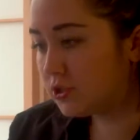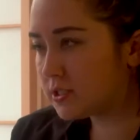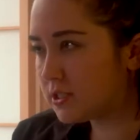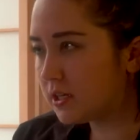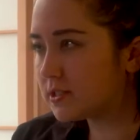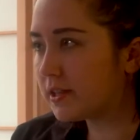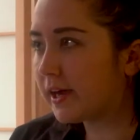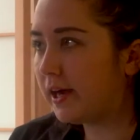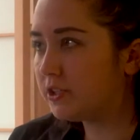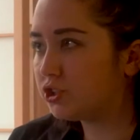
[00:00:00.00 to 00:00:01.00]
Just things that
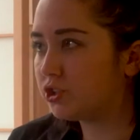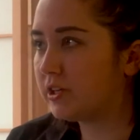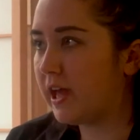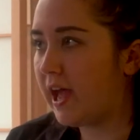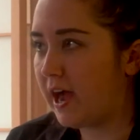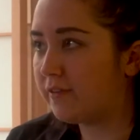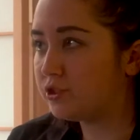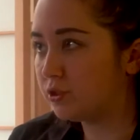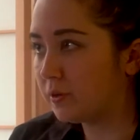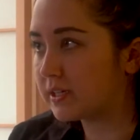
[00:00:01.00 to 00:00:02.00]
like I shouldn't have
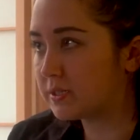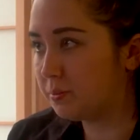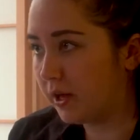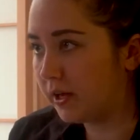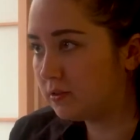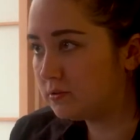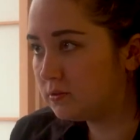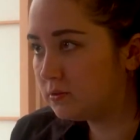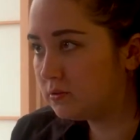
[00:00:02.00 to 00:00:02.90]
to explain.